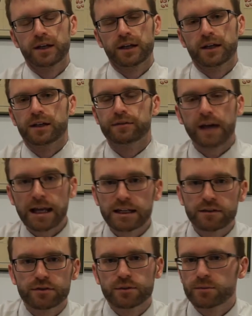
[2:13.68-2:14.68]
And if
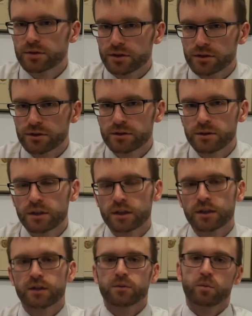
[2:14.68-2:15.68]
any of them do,
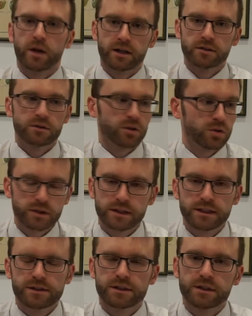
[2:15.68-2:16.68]
well, all you
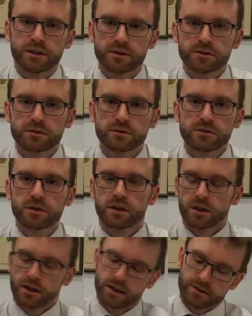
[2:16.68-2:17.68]
need to know
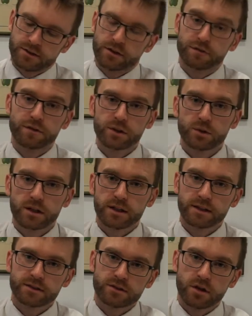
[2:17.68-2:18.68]
is that the field
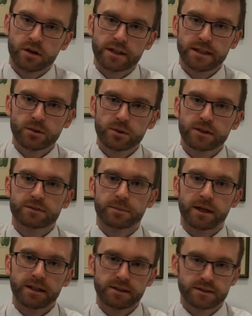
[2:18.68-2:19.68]
lines are equally
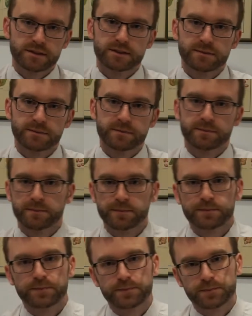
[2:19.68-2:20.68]
spaced
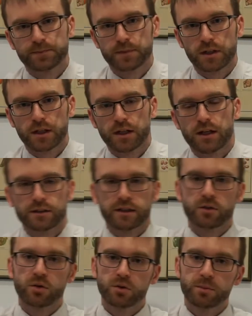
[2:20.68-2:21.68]
and
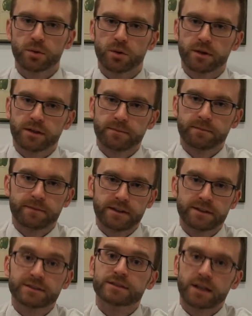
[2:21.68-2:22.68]
they all point
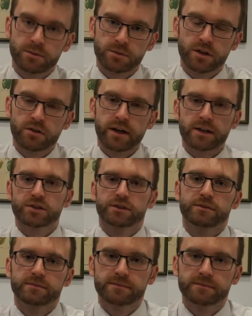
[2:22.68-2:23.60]
in the same direction.